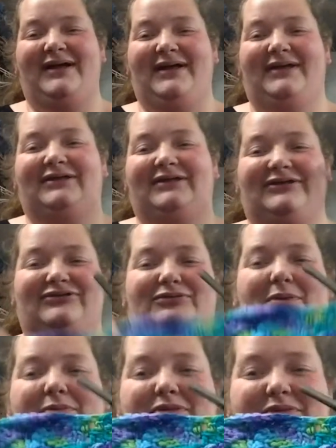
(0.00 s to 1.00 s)
this is what I'm
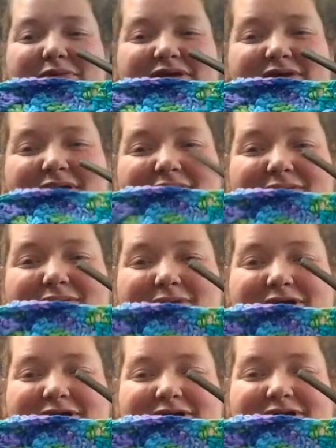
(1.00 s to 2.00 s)
going to be working
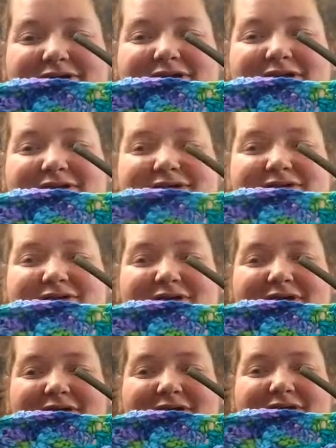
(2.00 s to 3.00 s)
on
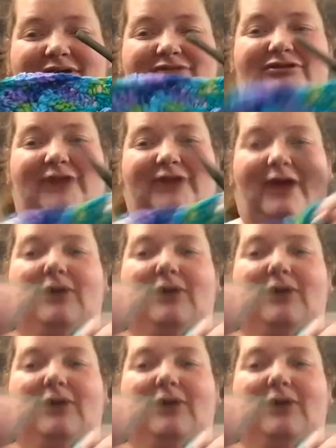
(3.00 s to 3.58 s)
today. Oh, how